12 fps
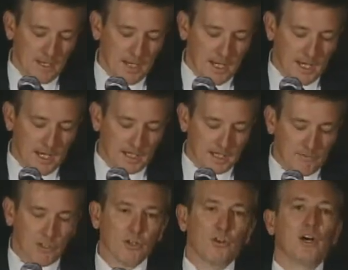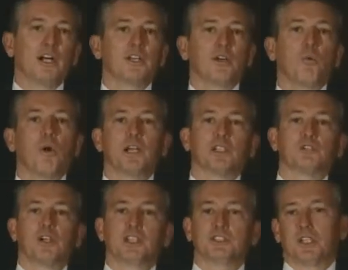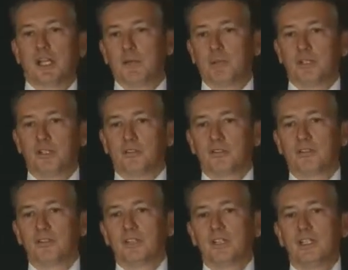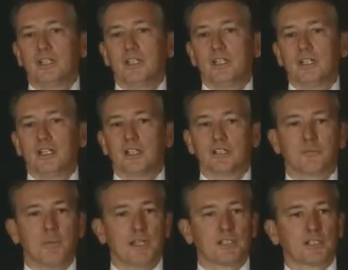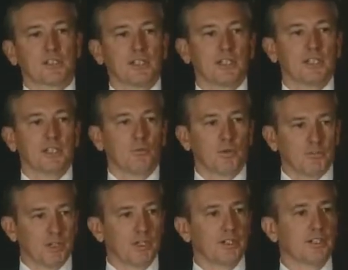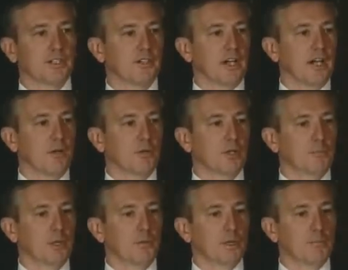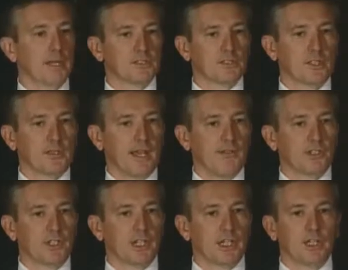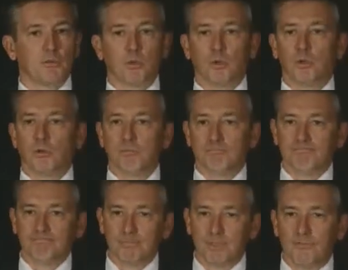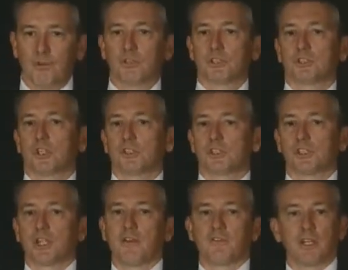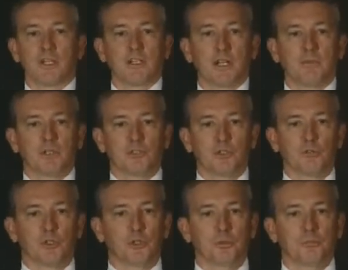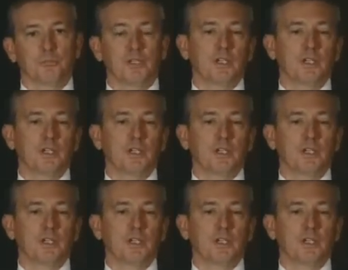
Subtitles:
And to give you a little idea of what a strategy lab is, it's basically, and we've done it here in Iowa, but we basically have a day where the folks in charge of safety come into a room,